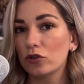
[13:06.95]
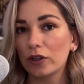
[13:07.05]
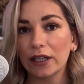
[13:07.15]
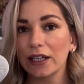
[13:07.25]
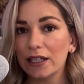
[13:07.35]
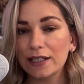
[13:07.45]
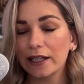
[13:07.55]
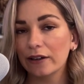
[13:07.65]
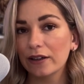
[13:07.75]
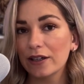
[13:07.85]
drink and
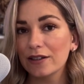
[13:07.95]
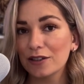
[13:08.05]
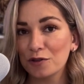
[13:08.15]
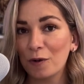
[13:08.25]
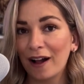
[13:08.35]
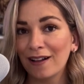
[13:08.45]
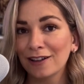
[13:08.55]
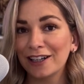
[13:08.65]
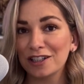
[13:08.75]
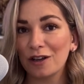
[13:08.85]
interiors as
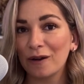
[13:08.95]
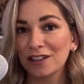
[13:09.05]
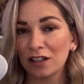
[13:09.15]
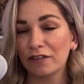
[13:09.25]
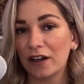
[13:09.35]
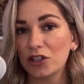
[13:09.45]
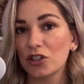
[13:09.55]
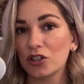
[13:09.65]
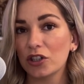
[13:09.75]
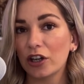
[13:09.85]
well as going to the
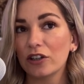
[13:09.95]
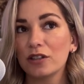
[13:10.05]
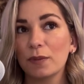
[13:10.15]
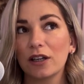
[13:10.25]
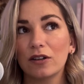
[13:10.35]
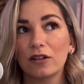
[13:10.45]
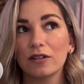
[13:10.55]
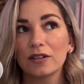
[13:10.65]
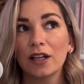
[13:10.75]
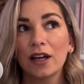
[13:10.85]
fashion shows,
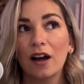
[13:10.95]
because